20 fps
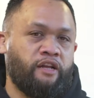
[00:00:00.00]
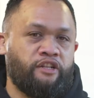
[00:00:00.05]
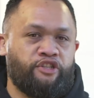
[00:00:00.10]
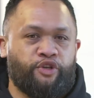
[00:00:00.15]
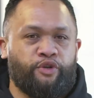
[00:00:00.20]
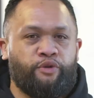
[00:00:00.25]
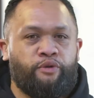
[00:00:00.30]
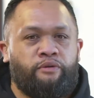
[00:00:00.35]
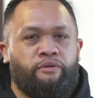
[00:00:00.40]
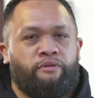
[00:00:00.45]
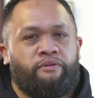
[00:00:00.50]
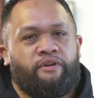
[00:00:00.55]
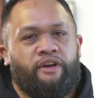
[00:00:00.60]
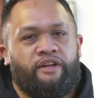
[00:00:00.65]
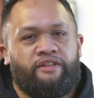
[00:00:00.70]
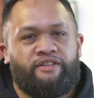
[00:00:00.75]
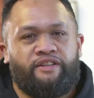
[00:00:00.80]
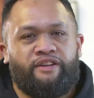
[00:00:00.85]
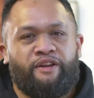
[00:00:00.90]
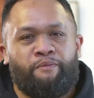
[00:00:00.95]
Two,
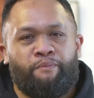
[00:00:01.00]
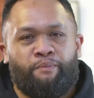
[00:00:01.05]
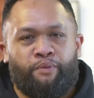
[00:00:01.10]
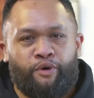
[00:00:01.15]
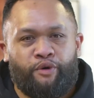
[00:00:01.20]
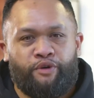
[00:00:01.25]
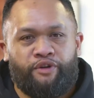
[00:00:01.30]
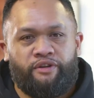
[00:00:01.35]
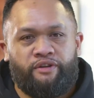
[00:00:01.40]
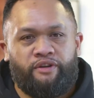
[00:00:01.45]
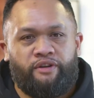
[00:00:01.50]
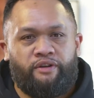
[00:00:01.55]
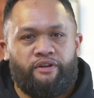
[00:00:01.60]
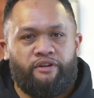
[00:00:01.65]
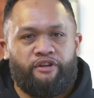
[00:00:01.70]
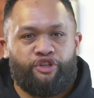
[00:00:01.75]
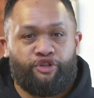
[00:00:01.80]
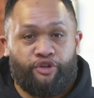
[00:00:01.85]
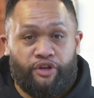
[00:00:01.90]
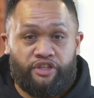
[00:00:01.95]
it's an important
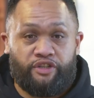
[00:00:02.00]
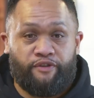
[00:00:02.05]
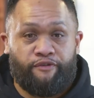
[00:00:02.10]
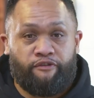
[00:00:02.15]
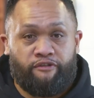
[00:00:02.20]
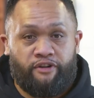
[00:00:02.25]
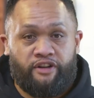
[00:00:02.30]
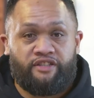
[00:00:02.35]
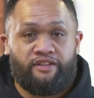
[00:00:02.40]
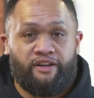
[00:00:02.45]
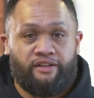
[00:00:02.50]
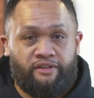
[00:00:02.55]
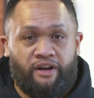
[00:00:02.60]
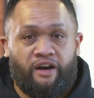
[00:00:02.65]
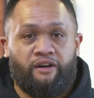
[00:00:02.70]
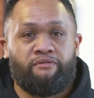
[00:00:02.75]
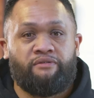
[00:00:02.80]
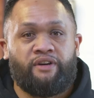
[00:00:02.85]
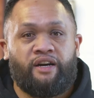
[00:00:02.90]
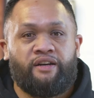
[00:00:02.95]
treasure for us, a
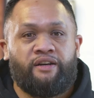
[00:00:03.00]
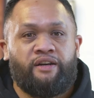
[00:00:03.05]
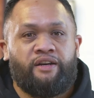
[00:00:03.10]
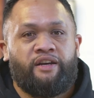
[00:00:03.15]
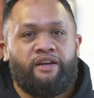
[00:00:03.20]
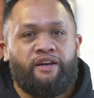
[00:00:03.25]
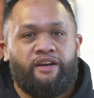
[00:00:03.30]
taonga,